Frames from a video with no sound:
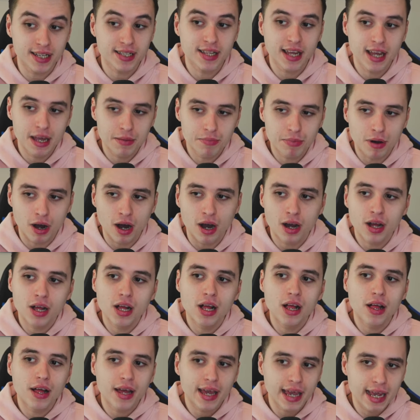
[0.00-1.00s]
deeper.
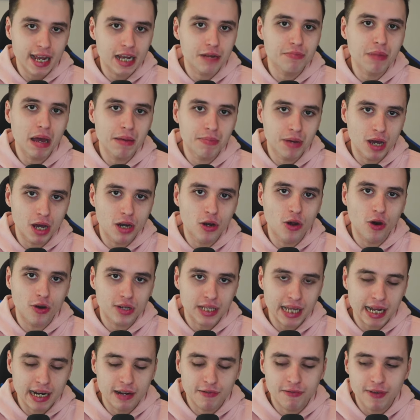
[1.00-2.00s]
He can maybe unlock
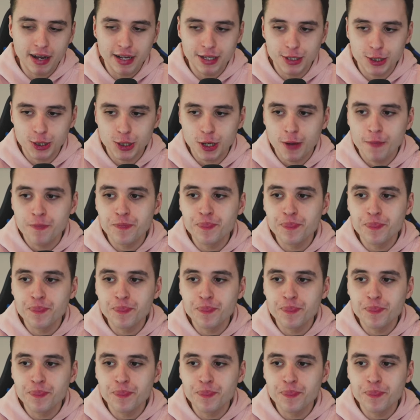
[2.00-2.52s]
their defence.